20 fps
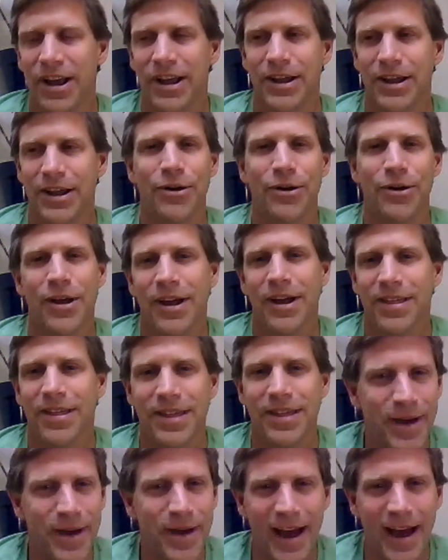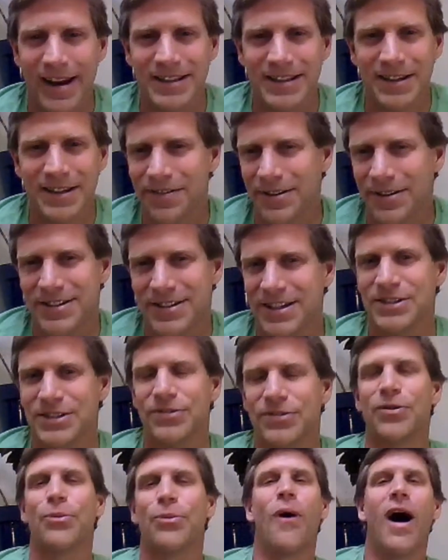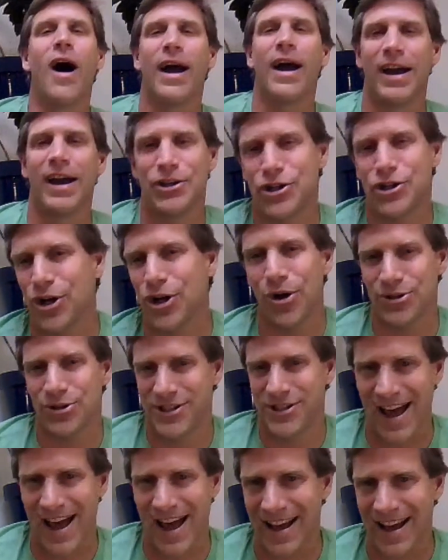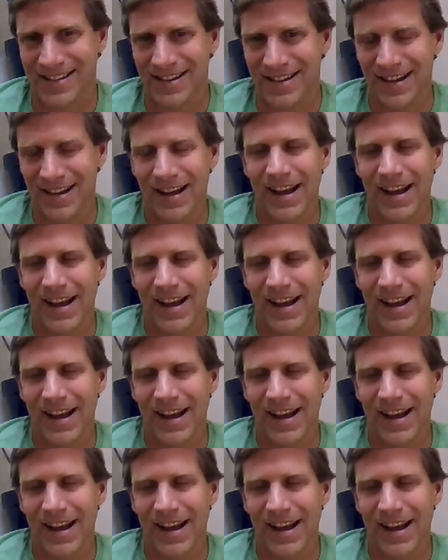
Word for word: you know, thematic differences for why I chose that,